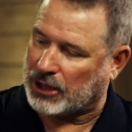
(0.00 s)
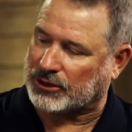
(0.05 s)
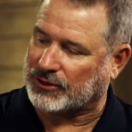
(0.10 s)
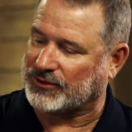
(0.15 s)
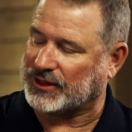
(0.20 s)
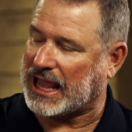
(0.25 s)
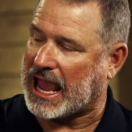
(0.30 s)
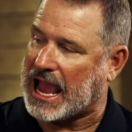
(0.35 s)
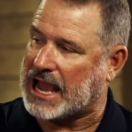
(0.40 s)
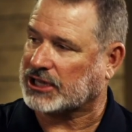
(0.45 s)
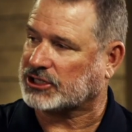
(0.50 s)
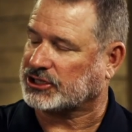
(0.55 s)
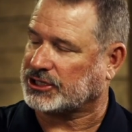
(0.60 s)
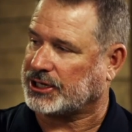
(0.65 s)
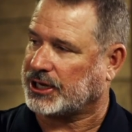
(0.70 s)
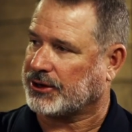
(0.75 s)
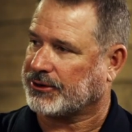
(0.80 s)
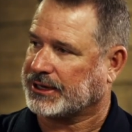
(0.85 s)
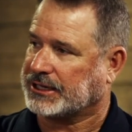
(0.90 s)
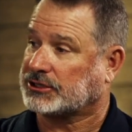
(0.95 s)
out of the
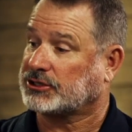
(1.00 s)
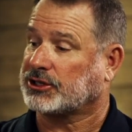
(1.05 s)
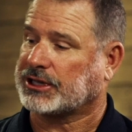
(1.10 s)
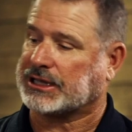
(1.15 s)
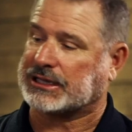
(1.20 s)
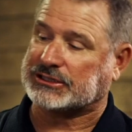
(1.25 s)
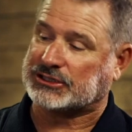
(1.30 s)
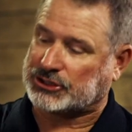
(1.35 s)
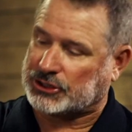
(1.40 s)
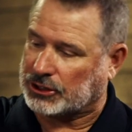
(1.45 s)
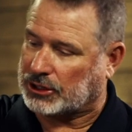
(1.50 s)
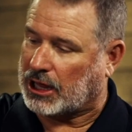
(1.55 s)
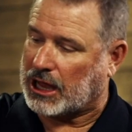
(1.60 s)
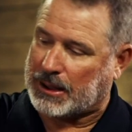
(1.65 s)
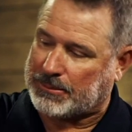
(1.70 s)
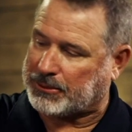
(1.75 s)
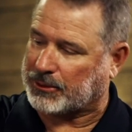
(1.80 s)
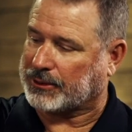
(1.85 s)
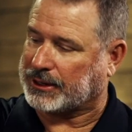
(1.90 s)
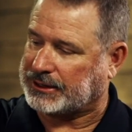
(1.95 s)
action area, you can still
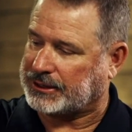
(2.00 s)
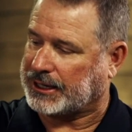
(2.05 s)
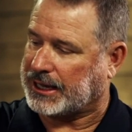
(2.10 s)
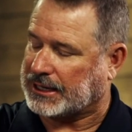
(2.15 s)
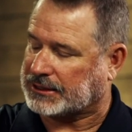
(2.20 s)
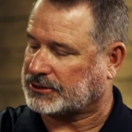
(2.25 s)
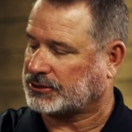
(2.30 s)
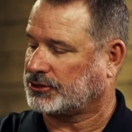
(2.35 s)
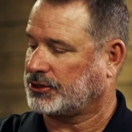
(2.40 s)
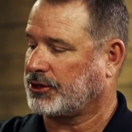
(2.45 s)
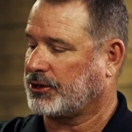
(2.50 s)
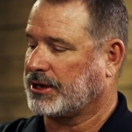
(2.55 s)
operate the action.